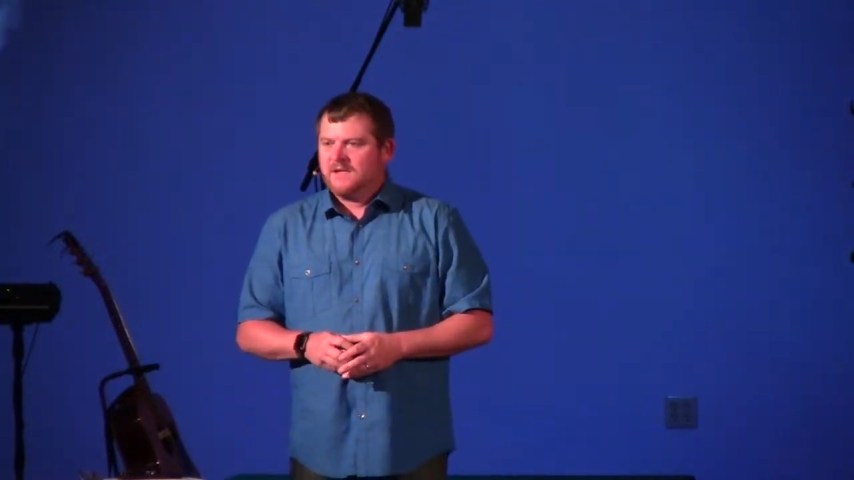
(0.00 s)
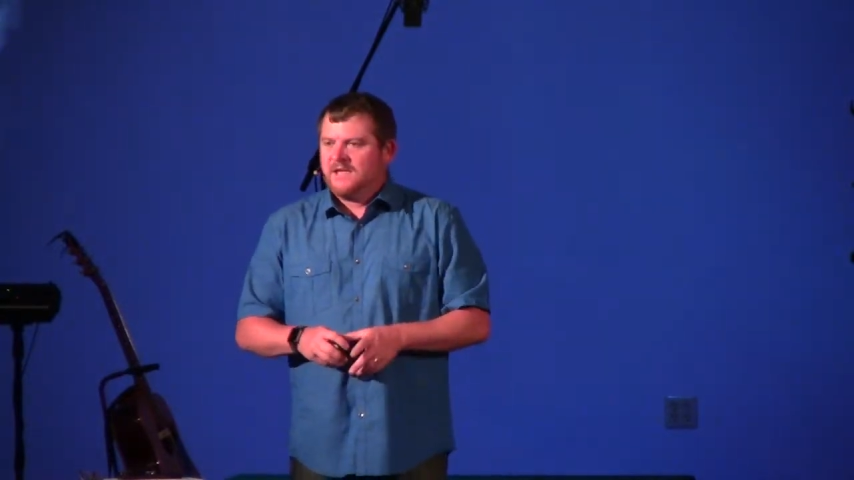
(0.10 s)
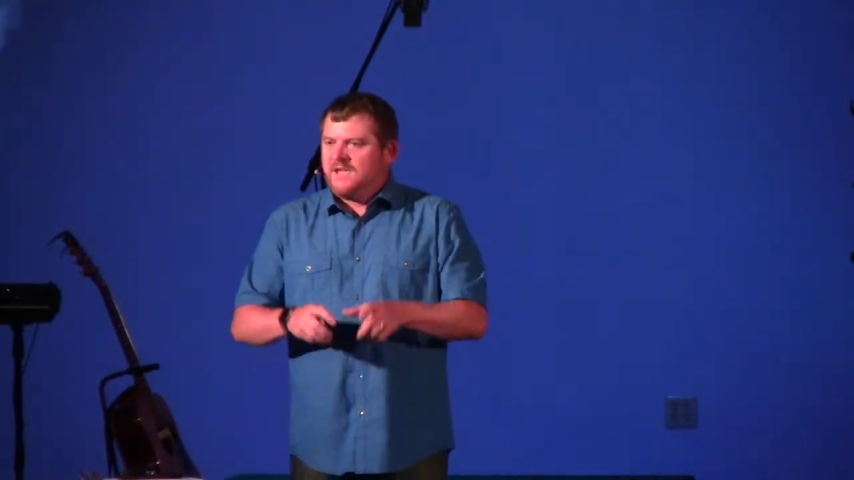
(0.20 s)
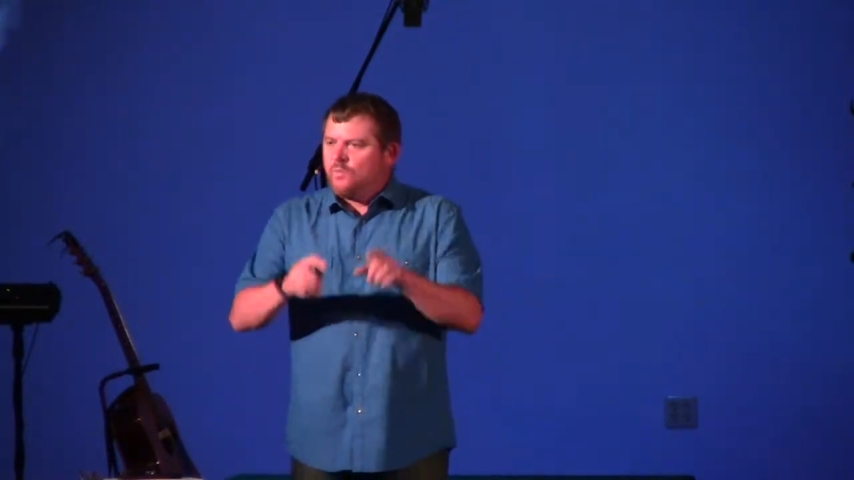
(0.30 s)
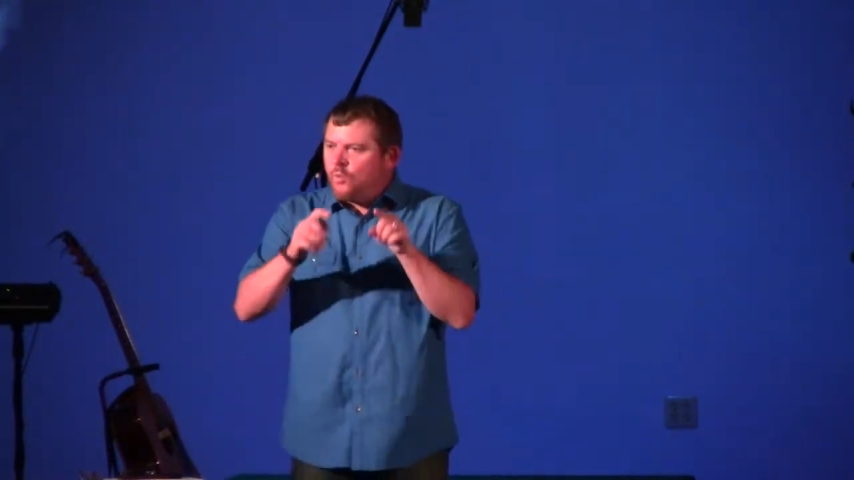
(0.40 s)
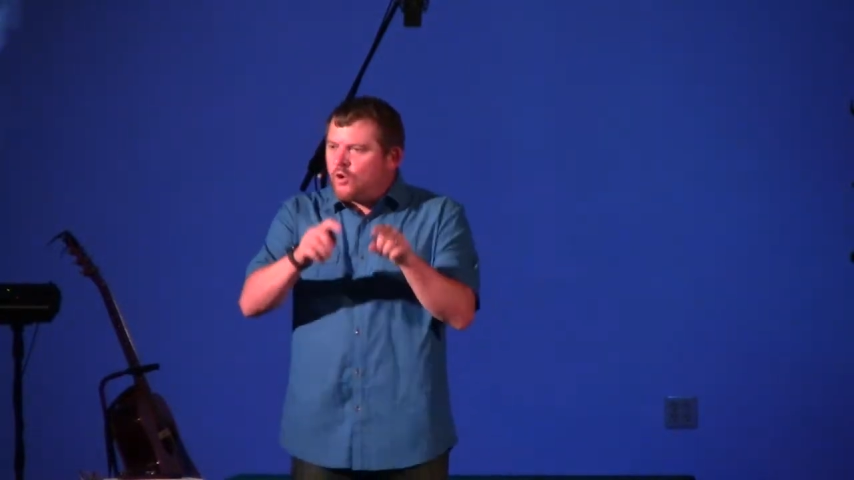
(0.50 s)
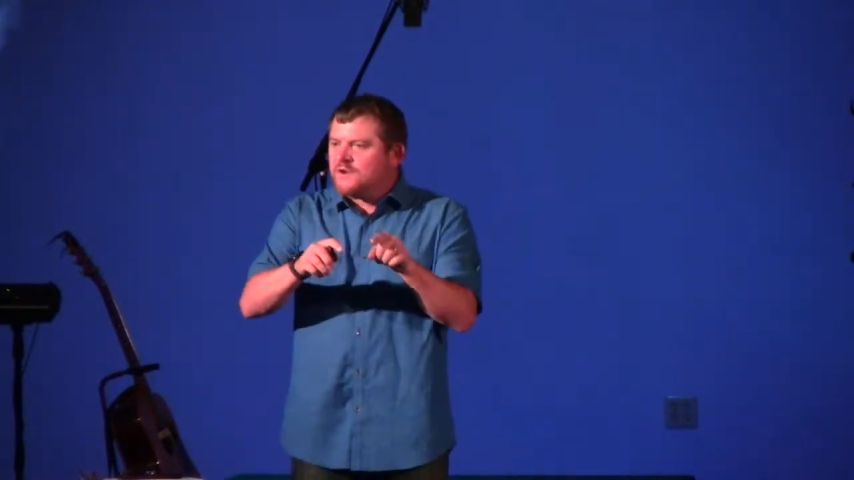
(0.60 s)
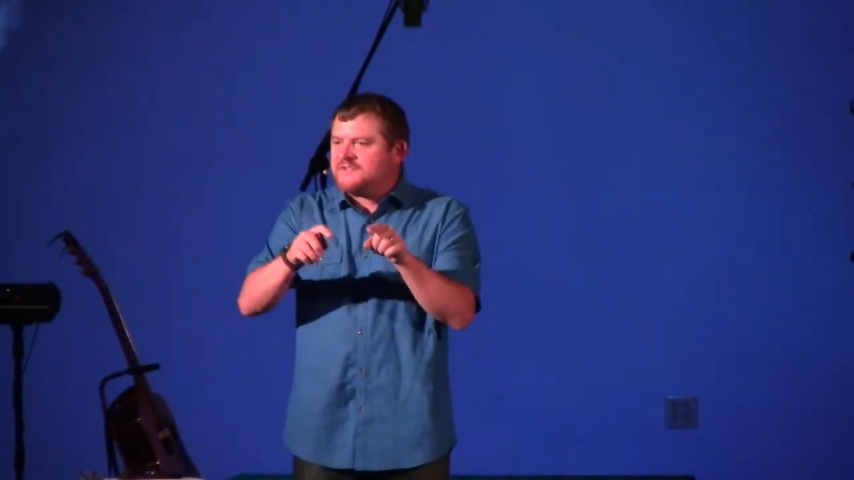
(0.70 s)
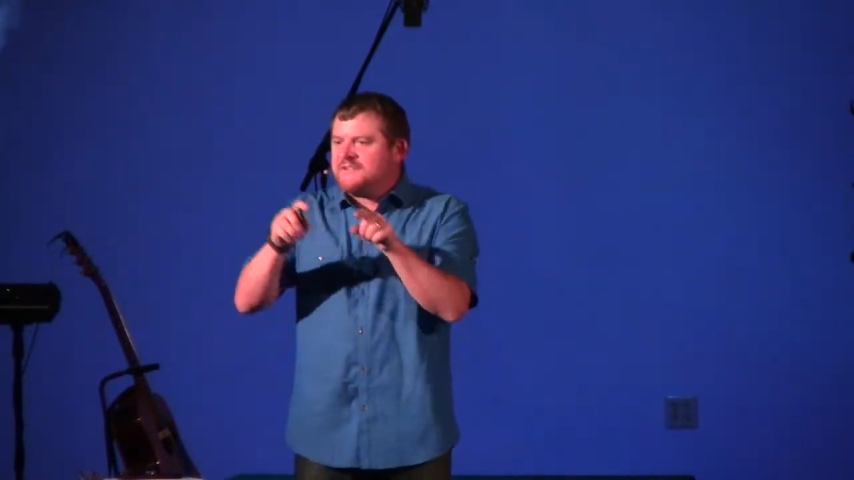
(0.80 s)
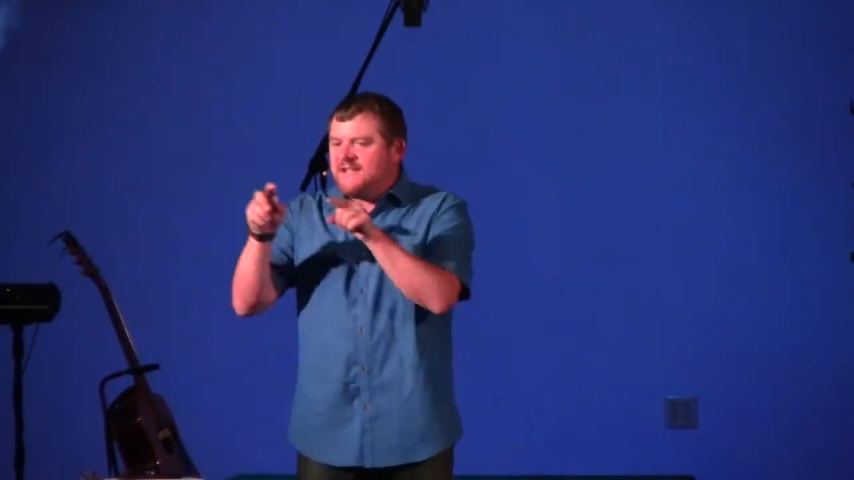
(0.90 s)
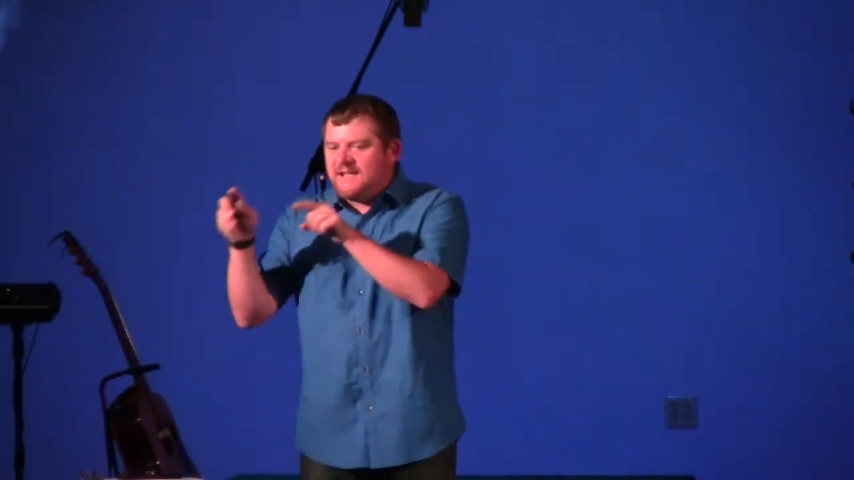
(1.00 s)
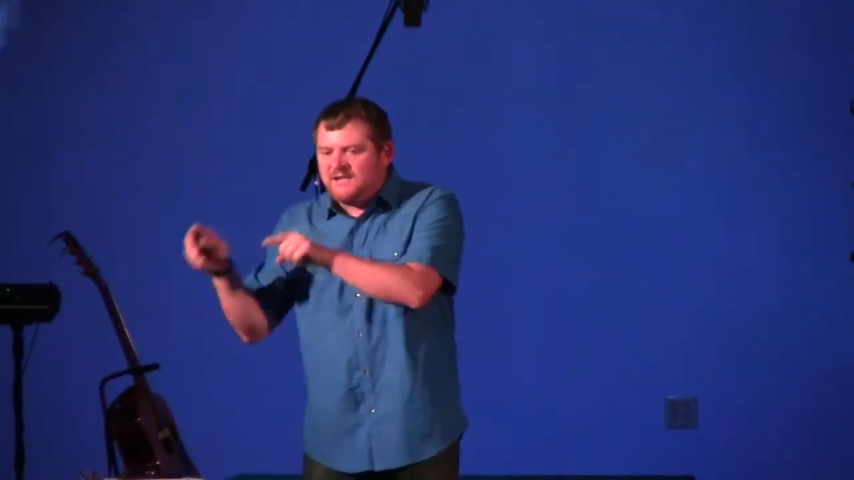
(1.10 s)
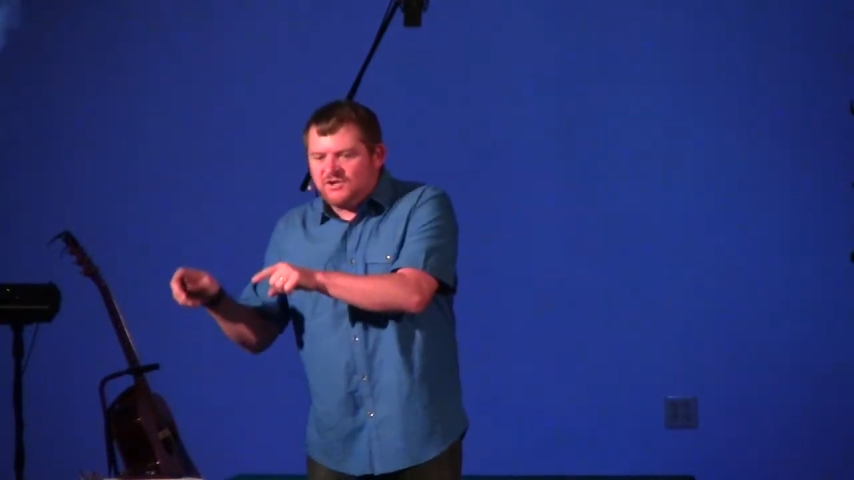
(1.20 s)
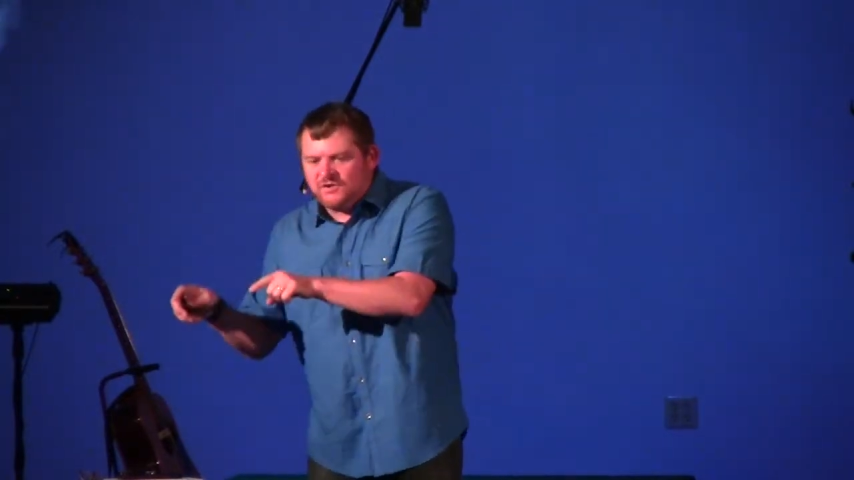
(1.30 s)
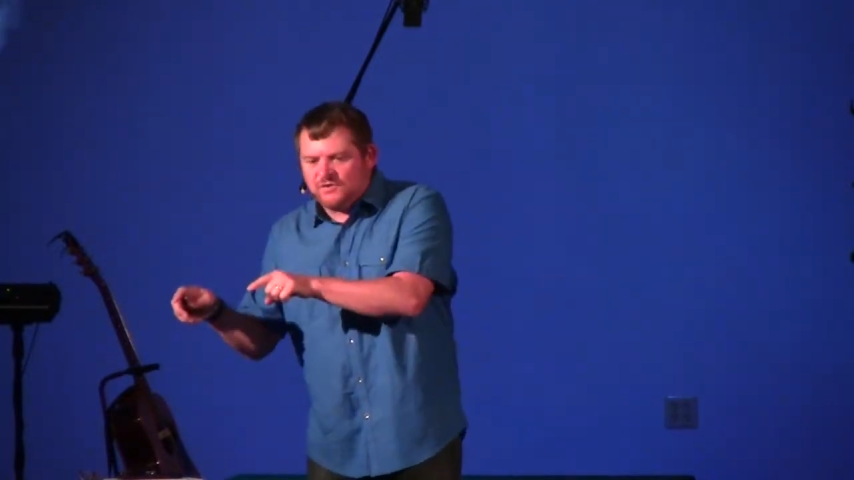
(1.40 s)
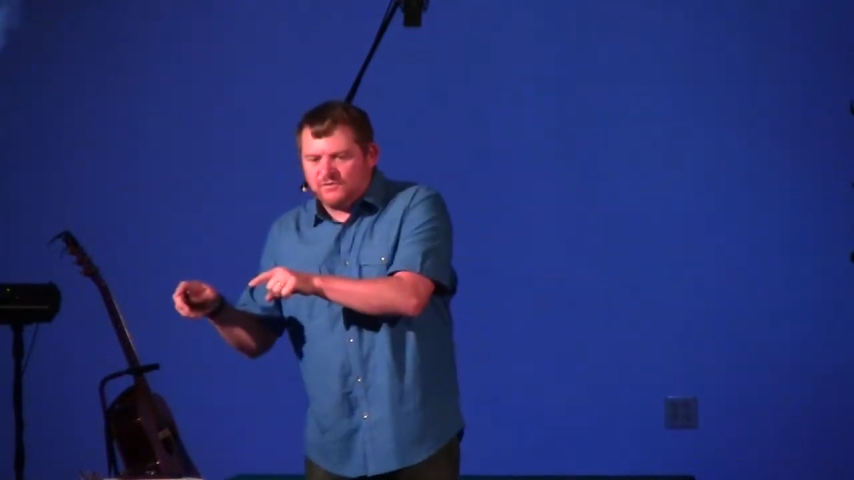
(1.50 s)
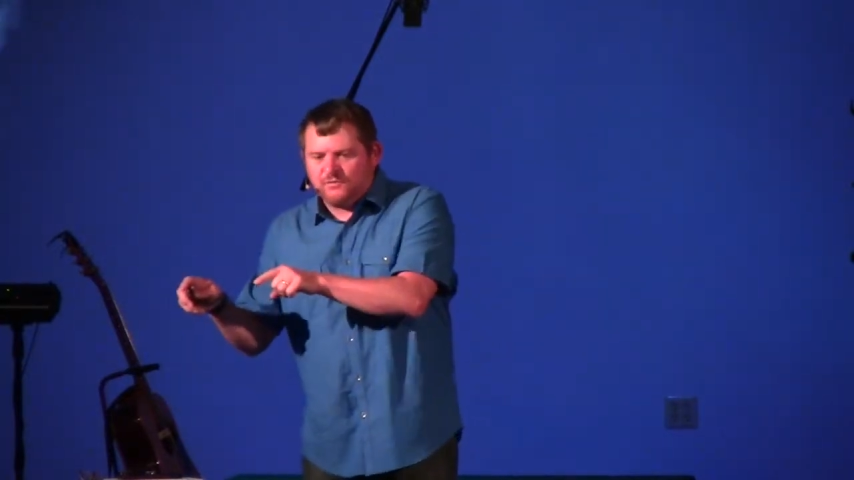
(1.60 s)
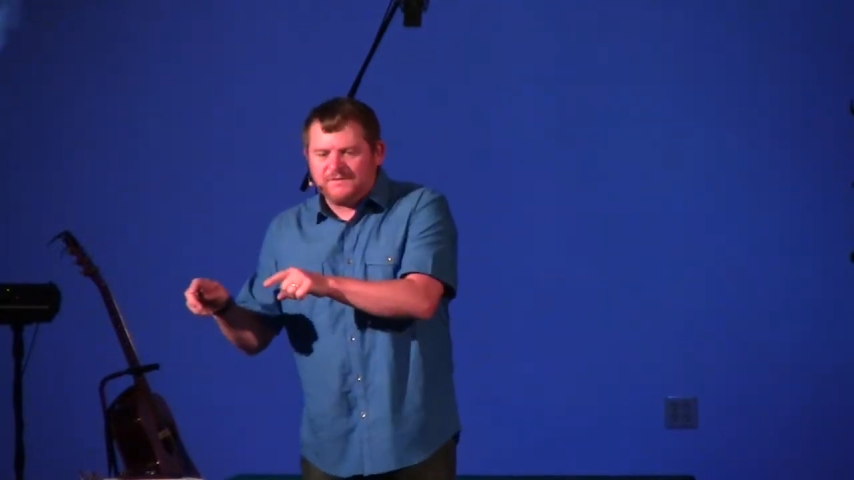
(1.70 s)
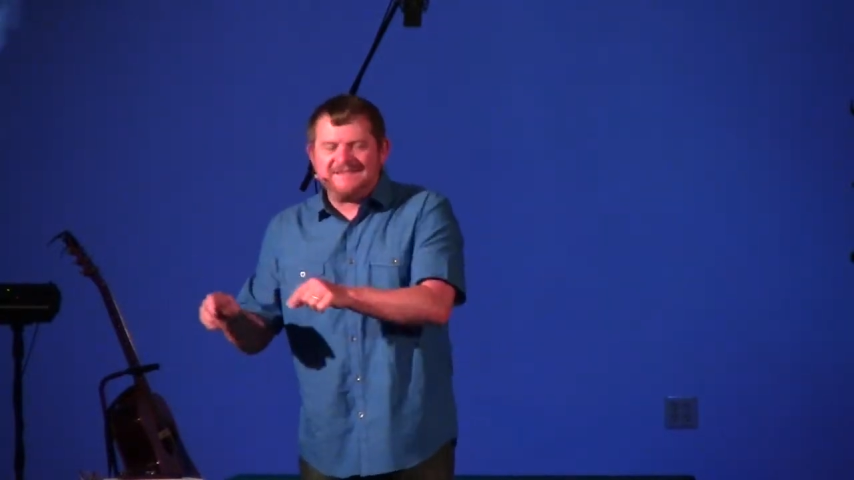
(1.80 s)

He works in you.